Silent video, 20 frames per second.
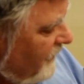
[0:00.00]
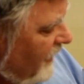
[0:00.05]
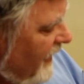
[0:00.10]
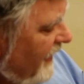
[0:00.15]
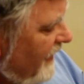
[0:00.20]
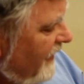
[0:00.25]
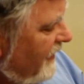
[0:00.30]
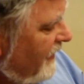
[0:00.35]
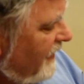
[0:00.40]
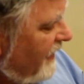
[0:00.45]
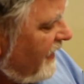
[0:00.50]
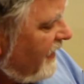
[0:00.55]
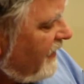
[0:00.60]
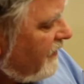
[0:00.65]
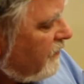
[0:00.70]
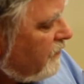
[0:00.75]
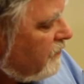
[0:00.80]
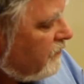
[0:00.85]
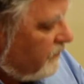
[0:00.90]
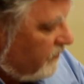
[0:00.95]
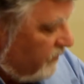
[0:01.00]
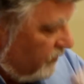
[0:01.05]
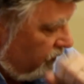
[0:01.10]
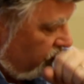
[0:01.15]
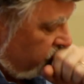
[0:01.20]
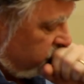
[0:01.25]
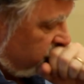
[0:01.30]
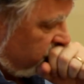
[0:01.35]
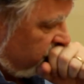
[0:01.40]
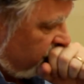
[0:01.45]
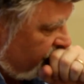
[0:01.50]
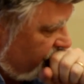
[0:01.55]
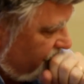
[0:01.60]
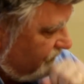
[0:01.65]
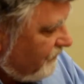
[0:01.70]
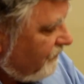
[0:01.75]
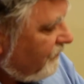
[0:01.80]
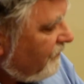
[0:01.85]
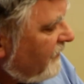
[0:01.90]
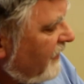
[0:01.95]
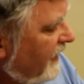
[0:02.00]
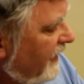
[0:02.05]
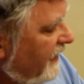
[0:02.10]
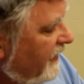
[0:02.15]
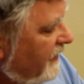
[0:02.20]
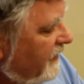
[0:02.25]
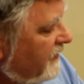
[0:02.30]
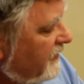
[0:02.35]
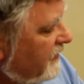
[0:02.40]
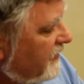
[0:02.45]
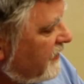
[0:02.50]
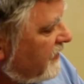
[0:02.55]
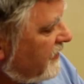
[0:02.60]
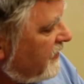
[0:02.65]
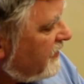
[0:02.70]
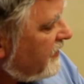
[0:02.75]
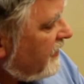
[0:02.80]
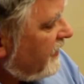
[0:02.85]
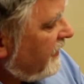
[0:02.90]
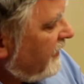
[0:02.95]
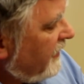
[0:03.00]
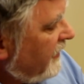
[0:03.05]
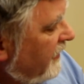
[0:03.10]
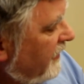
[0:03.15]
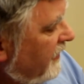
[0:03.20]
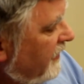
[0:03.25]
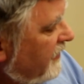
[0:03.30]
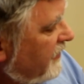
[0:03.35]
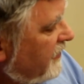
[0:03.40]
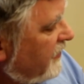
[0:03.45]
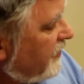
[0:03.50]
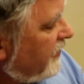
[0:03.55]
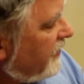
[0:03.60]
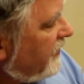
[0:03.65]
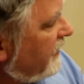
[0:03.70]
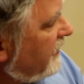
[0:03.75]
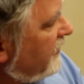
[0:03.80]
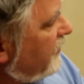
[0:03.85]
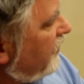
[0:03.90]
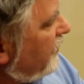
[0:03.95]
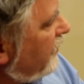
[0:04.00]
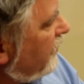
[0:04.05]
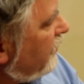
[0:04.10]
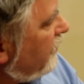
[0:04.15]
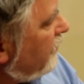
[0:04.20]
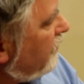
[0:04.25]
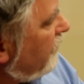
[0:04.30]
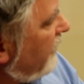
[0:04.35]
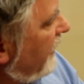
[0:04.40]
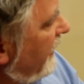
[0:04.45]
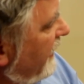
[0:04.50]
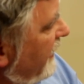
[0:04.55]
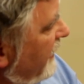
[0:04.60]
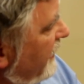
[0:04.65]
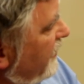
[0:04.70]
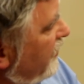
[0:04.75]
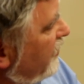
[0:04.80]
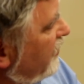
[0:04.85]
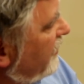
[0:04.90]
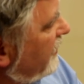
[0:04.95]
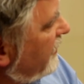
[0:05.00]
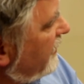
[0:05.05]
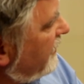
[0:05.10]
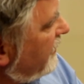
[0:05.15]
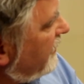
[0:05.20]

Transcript: And now it's starting to age and